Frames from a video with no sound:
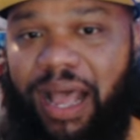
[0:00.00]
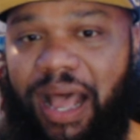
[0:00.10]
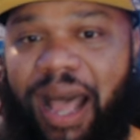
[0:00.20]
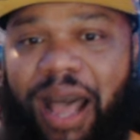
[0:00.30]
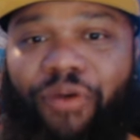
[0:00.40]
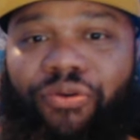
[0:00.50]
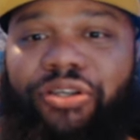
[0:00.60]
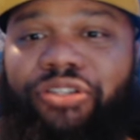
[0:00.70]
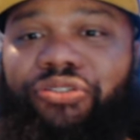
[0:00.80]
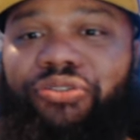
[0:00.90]
how
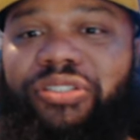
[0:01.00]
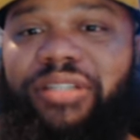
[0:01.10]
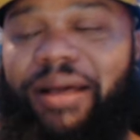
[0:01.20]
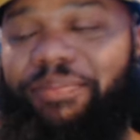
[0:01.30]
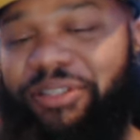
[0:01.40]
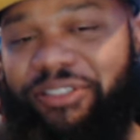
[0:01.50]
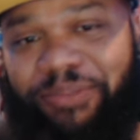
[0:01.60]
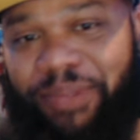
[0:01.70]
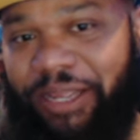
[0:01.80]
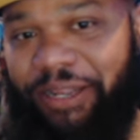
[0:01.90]
could you stop
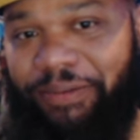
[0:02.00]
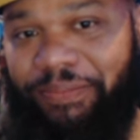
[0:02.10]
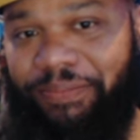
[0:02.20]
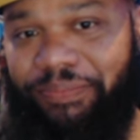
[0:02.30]
this man?